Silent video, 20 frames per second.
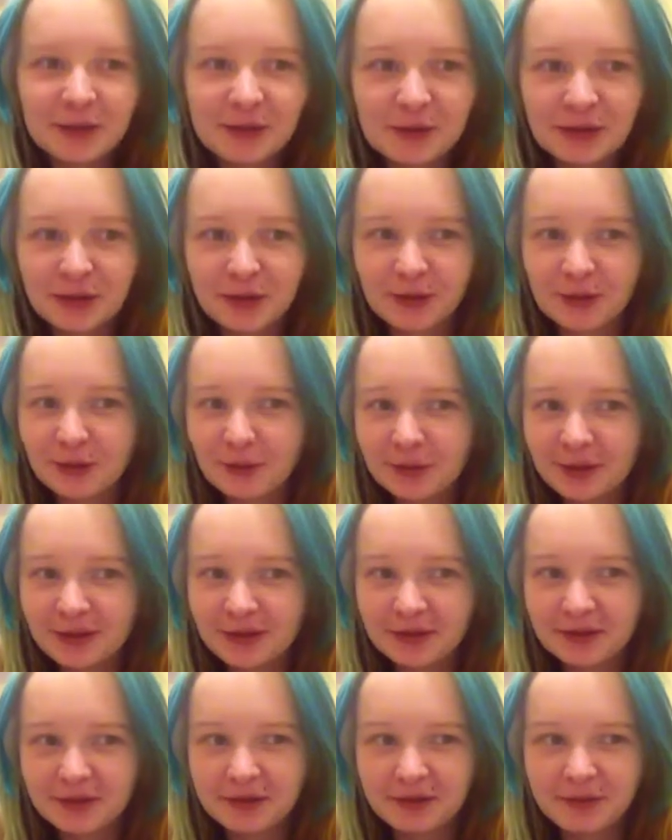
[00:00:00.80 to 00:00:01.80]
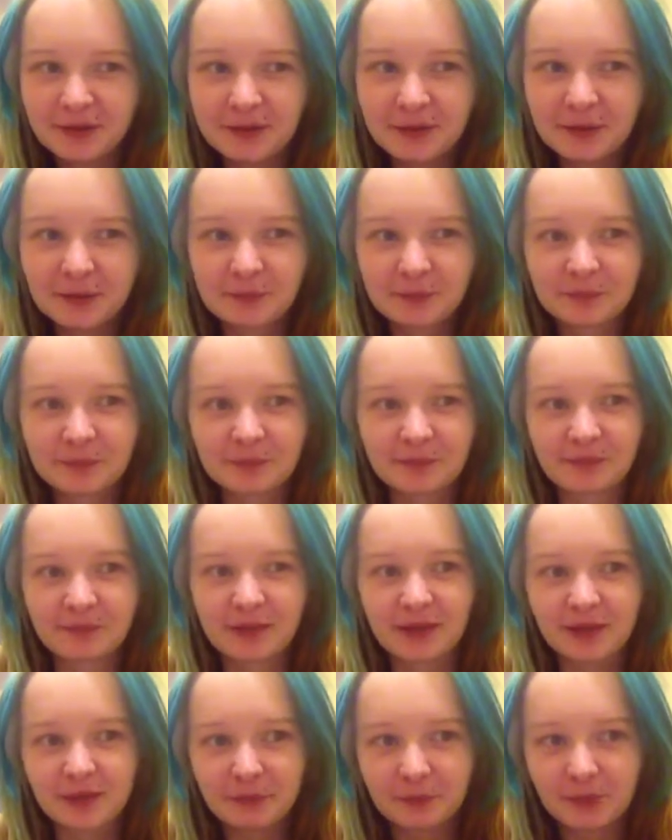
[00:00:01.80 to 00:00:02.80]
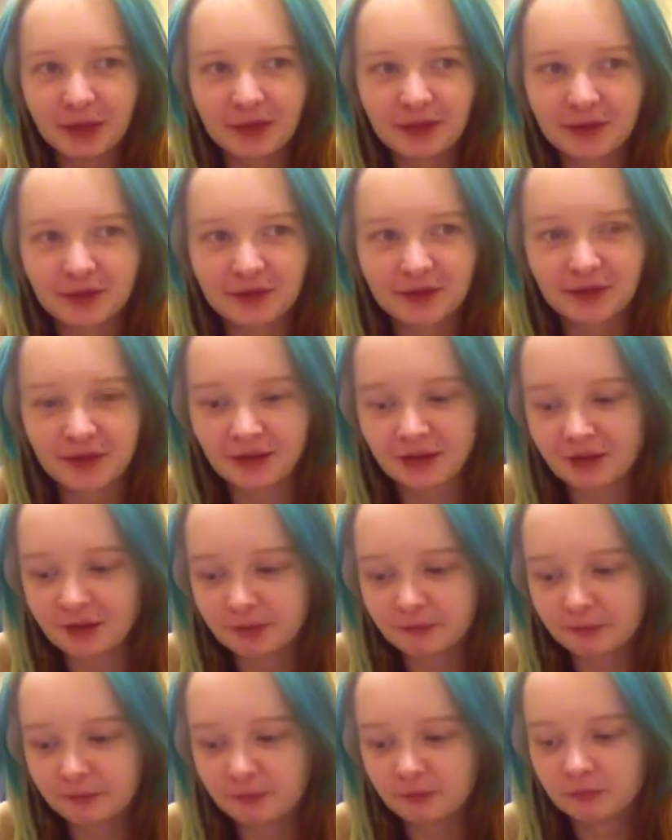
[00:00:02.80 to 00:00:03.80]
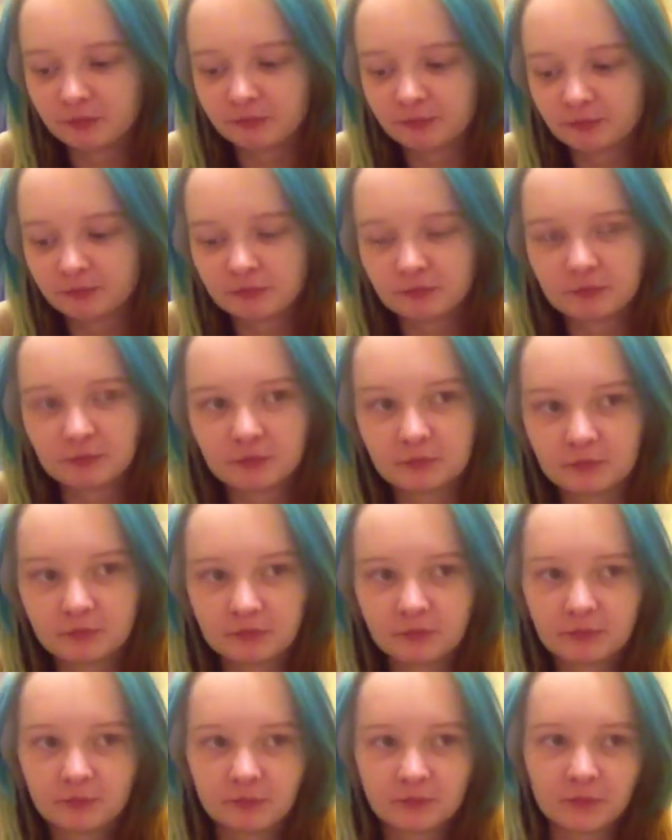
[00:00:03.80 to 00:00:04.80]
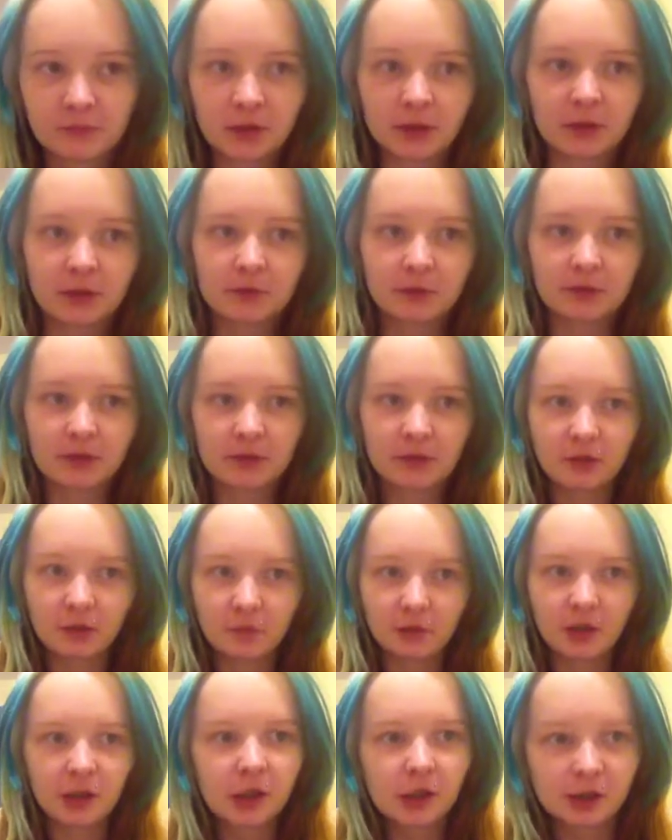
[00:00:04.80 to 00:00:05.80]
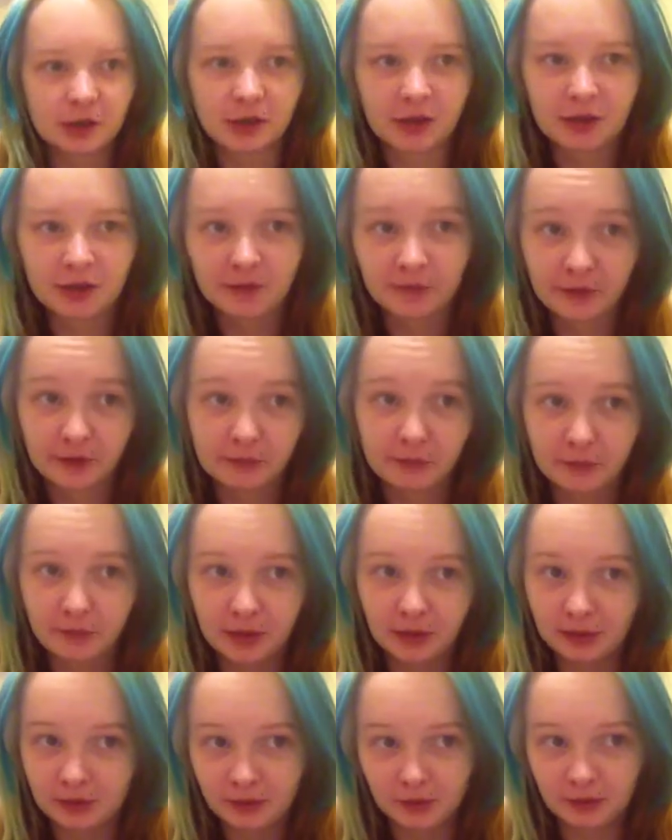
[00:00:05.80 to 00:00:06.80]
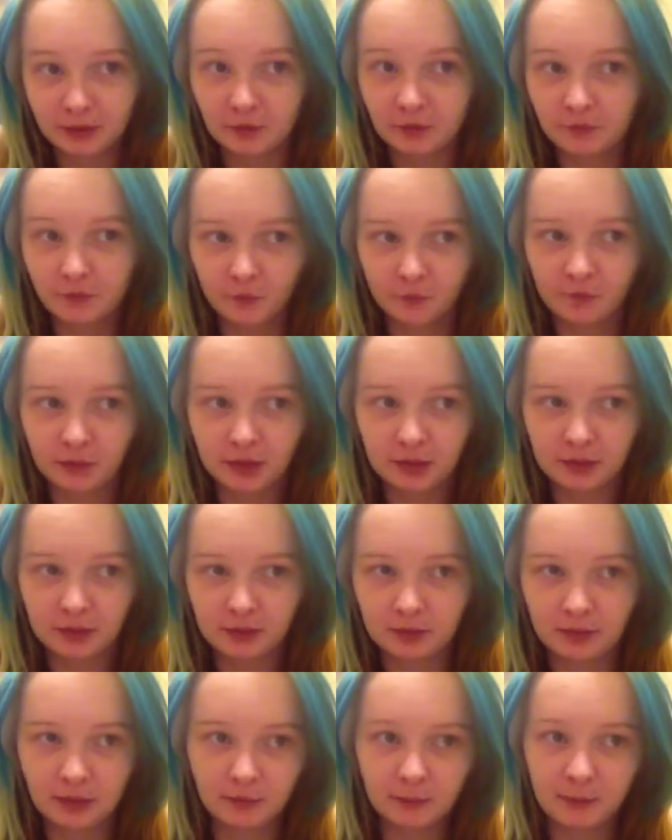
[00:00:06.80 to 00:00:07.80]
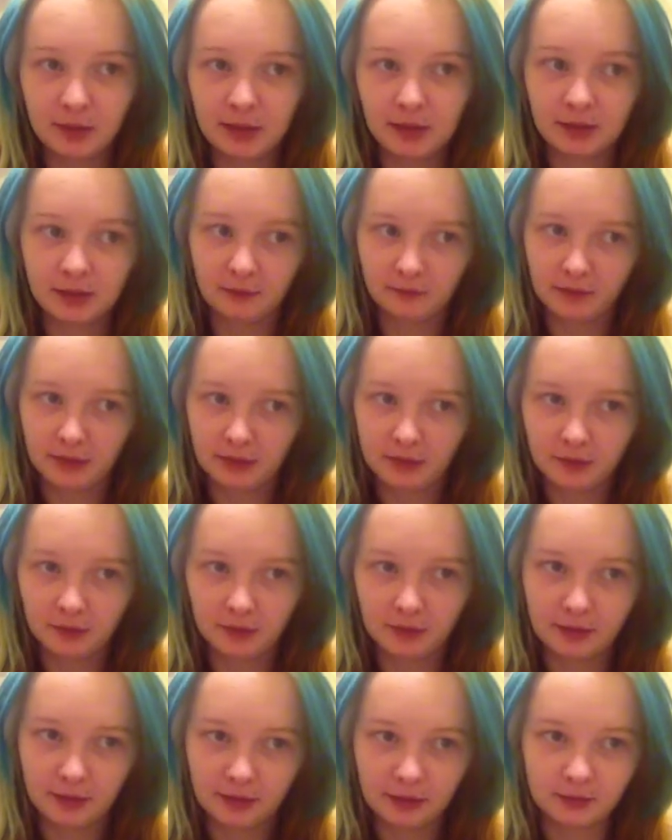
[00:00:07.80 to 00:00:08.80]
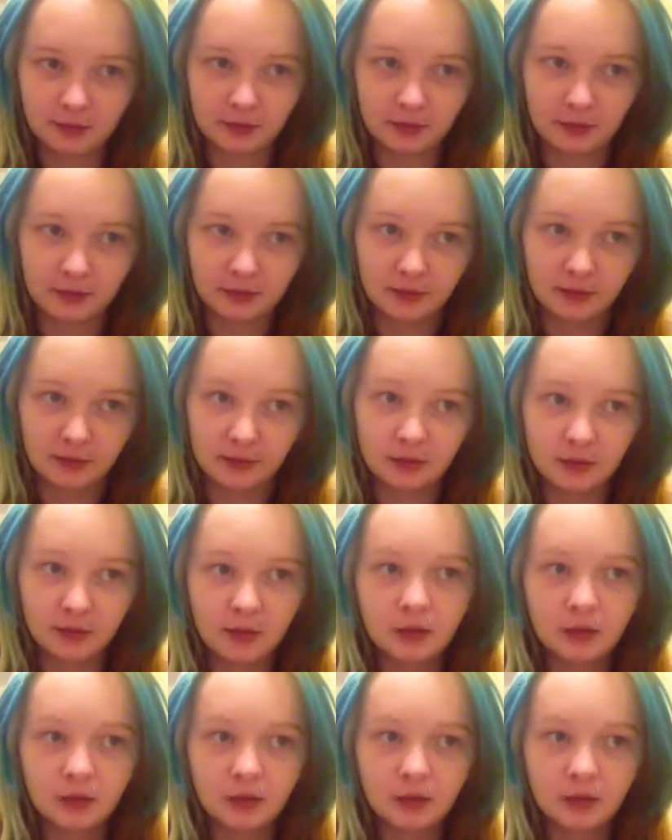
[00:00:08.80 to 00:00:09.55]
YouTubers, I'm back again. I do apologise if I didn't make a video yesterday.